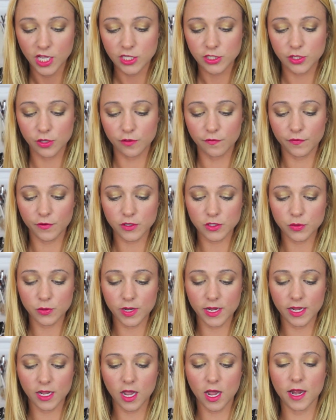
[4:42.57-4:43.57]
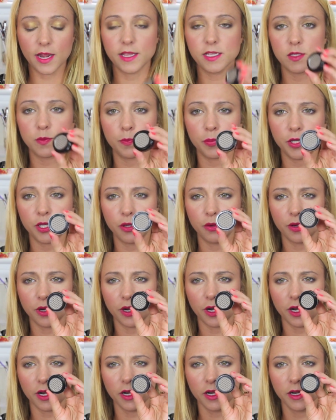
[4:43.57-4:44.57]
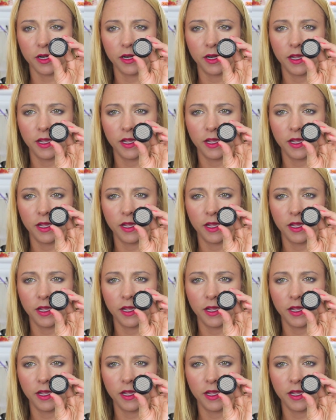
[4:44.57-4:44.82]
So the first one I got is Pewter,